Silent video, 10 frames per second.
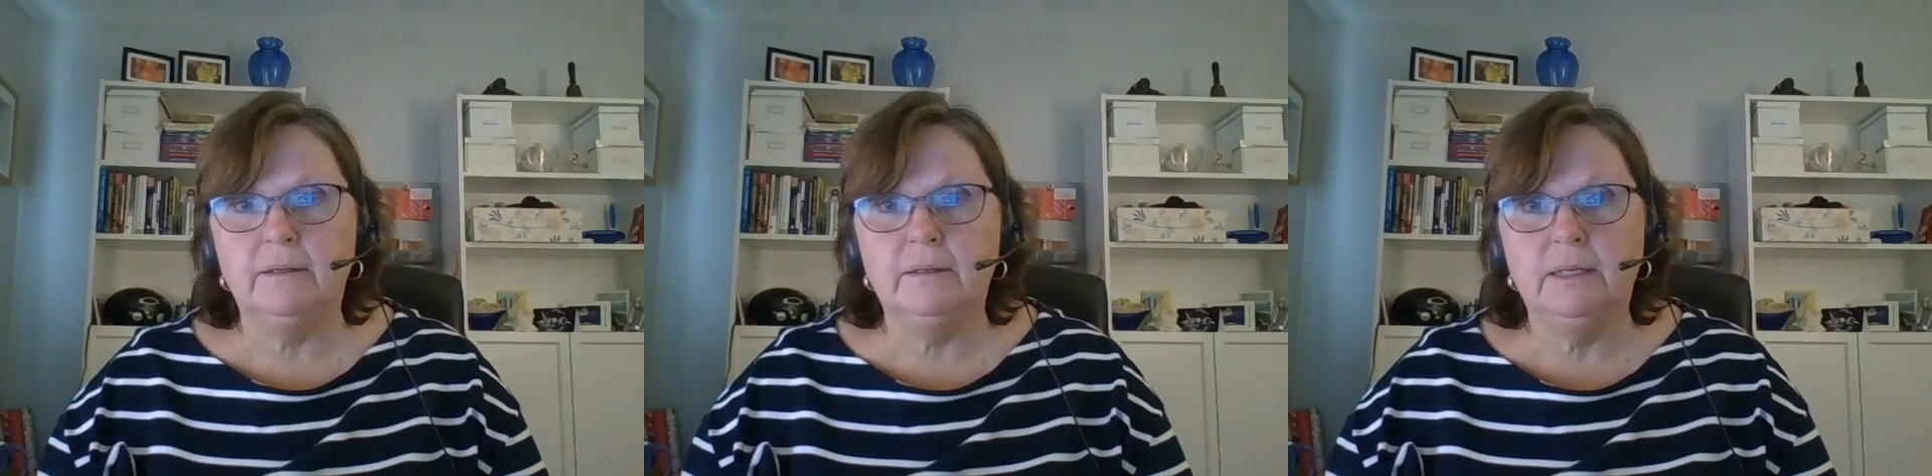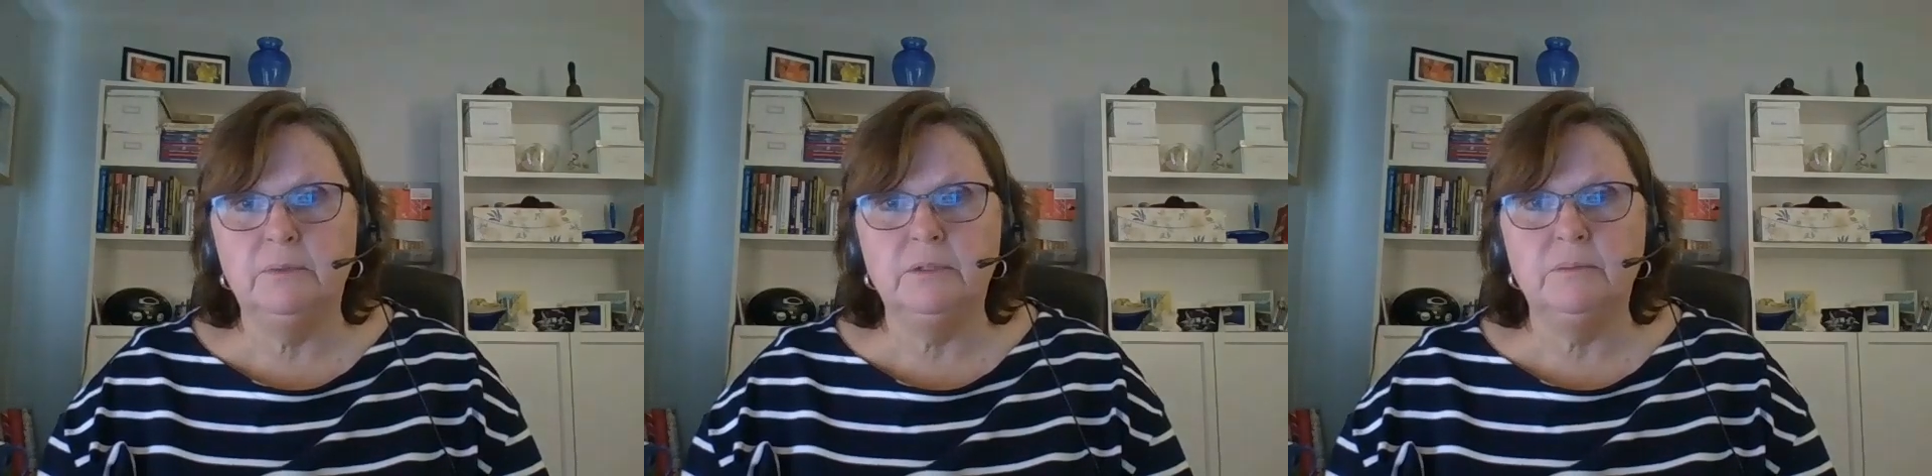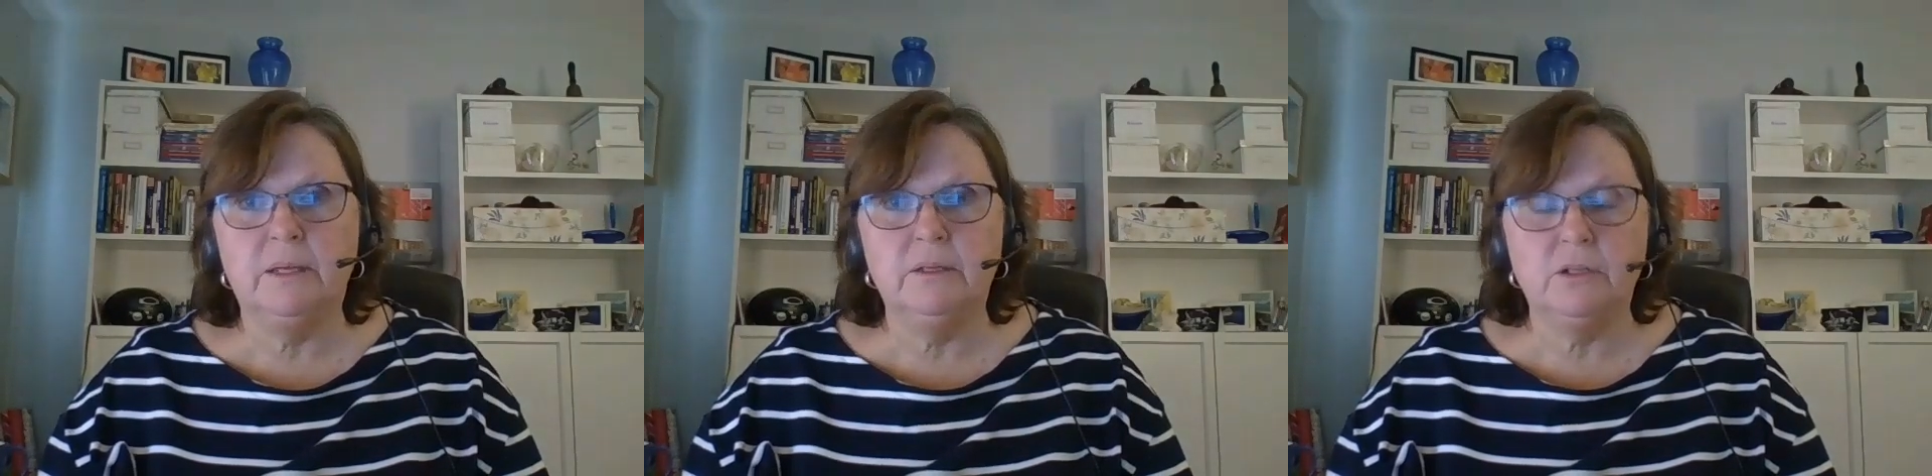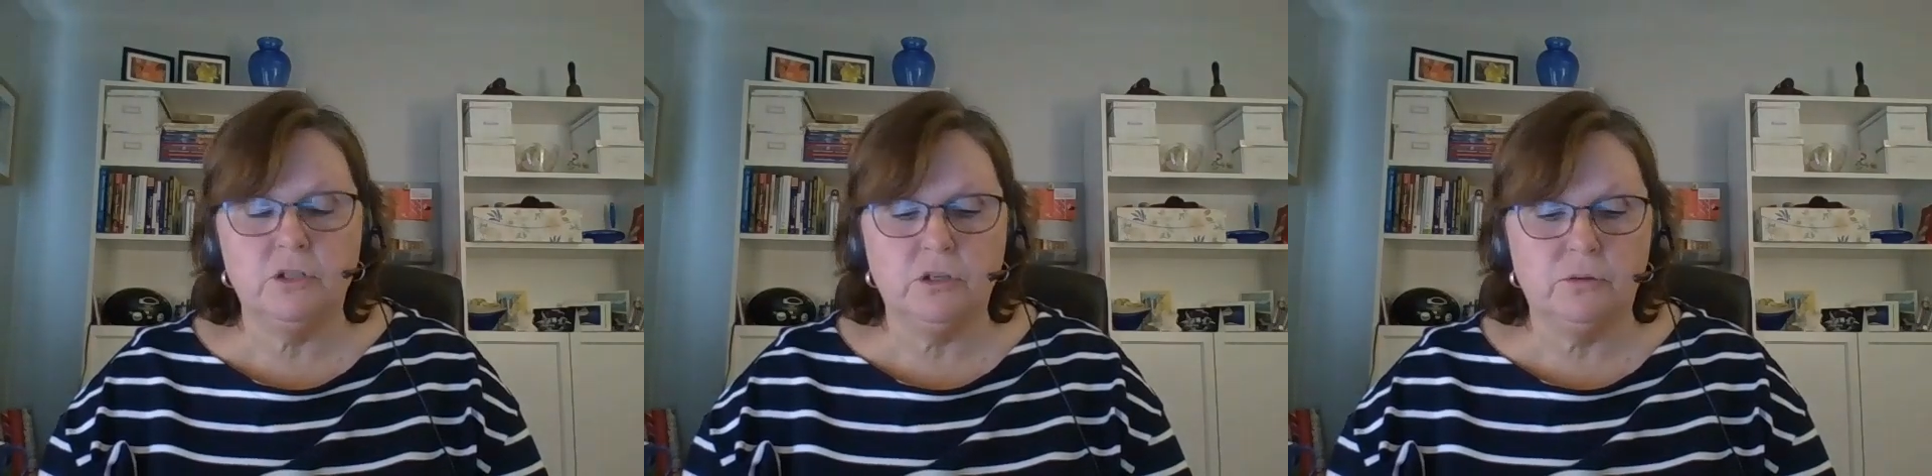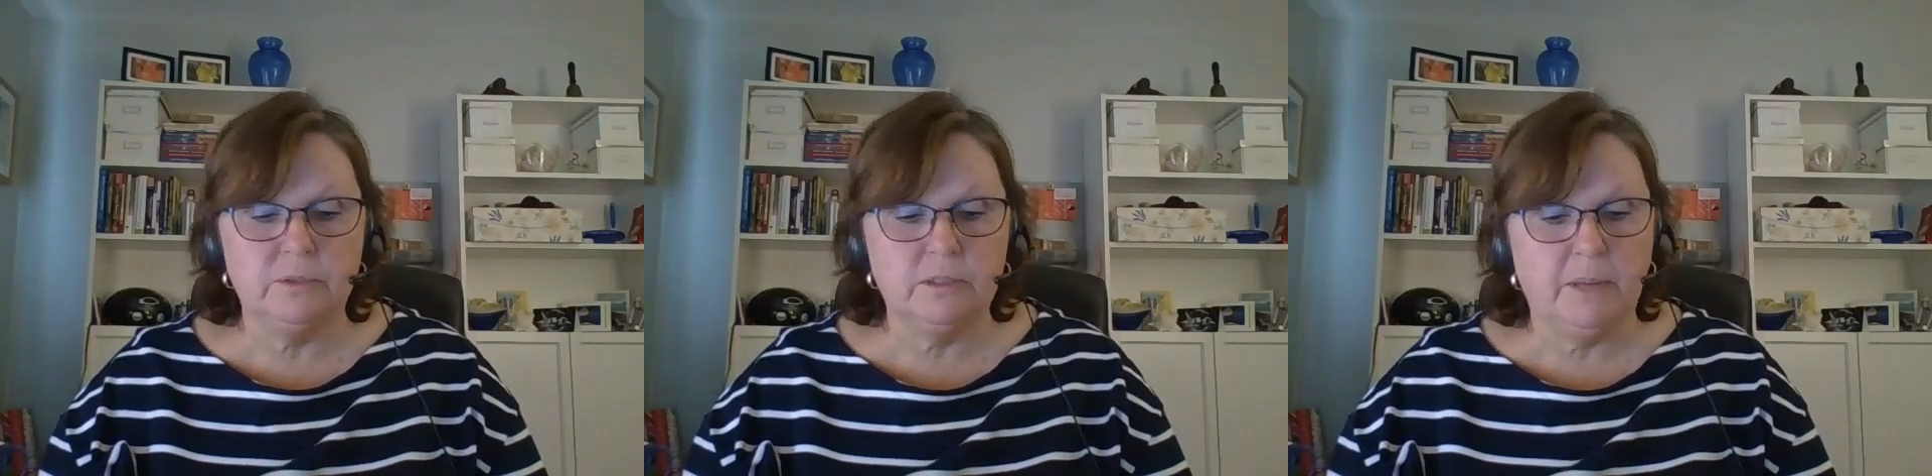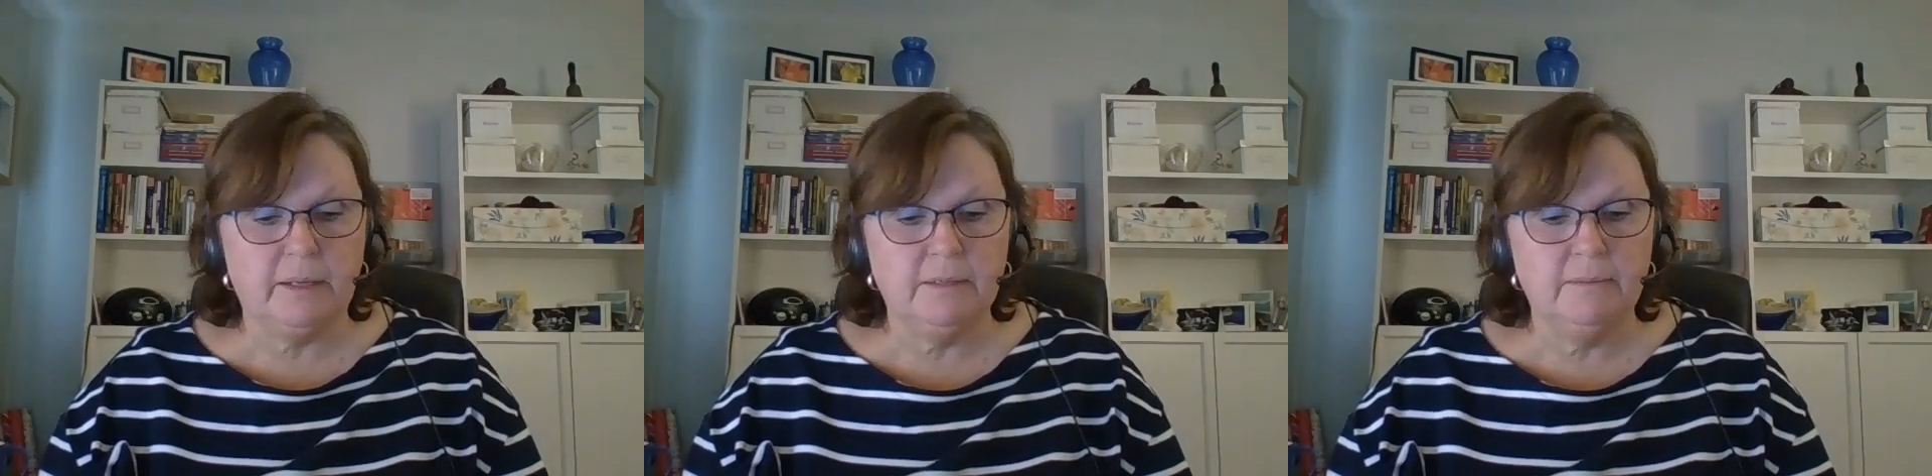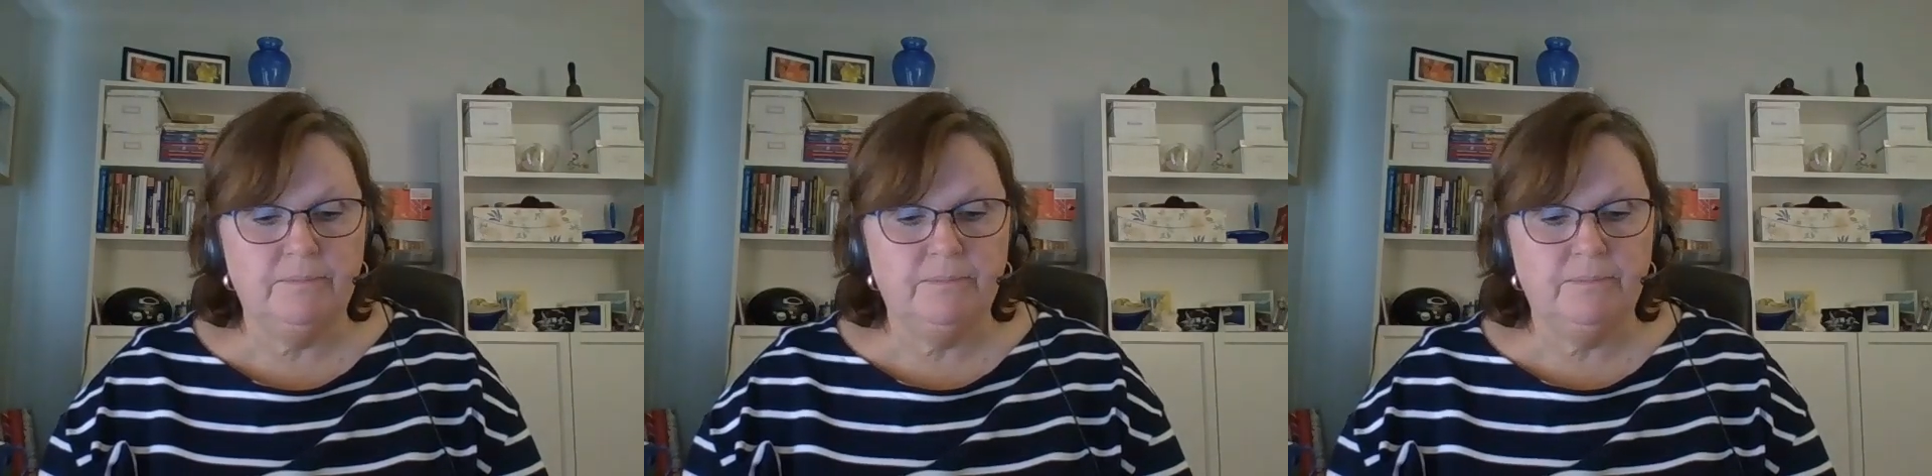It was meant to show respect.